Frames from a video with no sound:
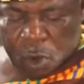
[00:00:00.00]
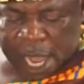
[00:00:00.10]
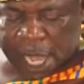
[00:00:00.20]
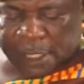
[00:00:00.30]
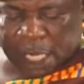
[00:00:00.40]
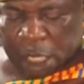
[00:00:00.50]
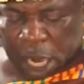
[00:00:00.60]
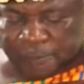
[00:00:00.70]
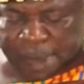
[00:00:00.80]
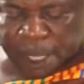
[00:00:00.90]
While the
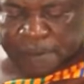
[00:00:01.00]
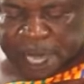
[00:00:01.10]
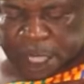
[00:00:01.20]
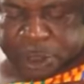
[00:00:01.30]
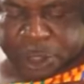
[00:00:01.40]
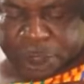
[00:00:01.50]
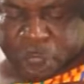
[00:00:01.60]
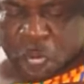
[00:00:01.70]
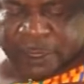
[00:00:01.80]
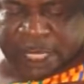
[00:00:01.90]
government made
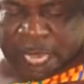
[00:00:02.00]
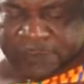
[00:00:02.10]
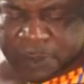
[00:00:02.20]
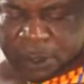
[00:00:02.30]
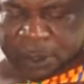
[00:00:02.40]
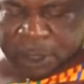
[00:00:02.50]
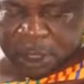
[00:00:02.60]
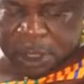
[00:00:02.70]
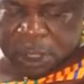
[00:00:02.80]
strenuous efforts